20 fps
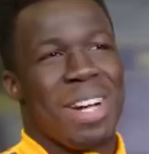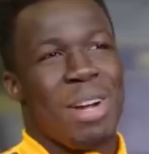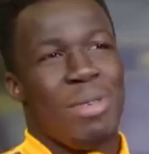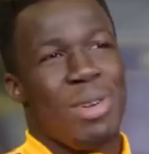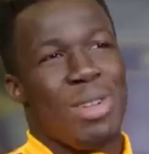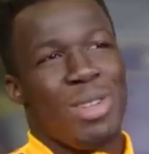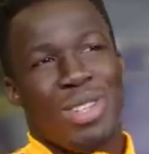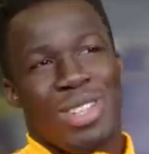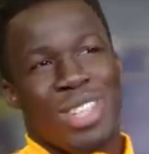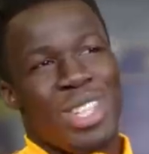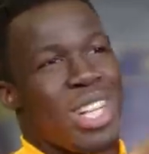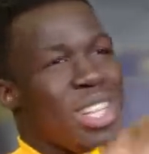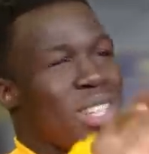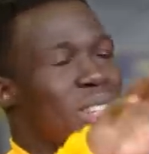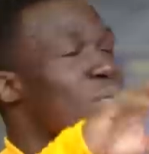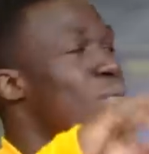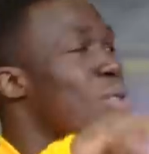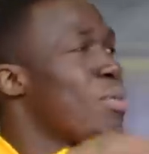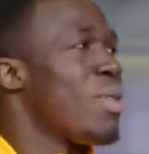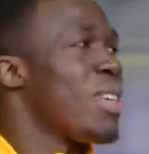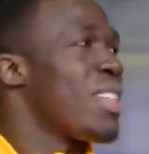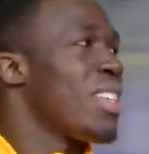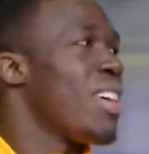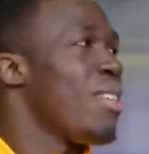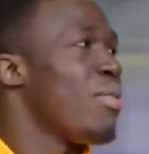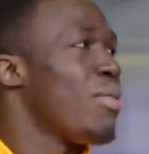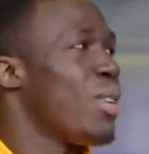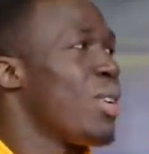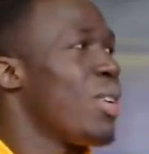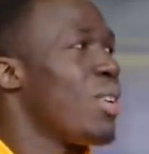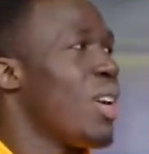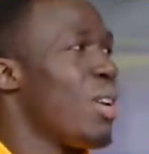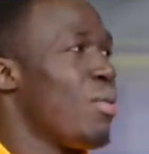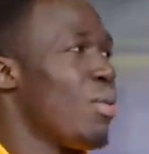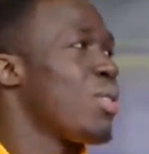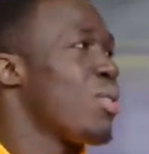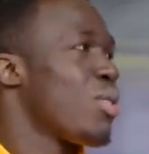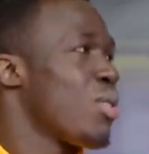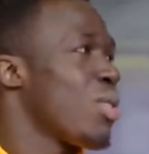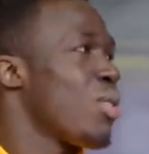I will just use myself, you know. I
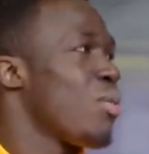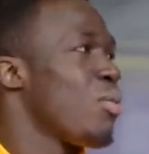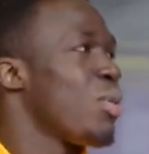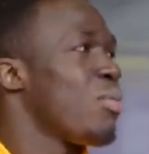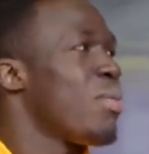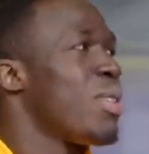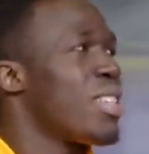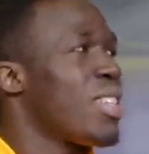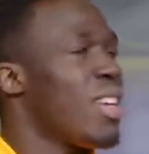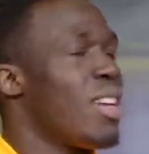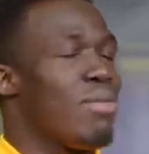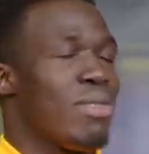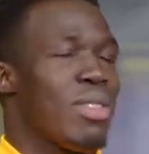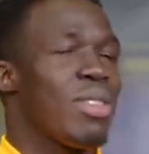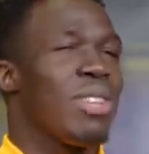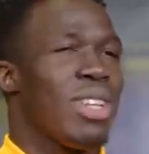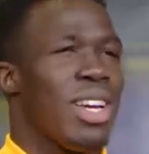want to score with myself, so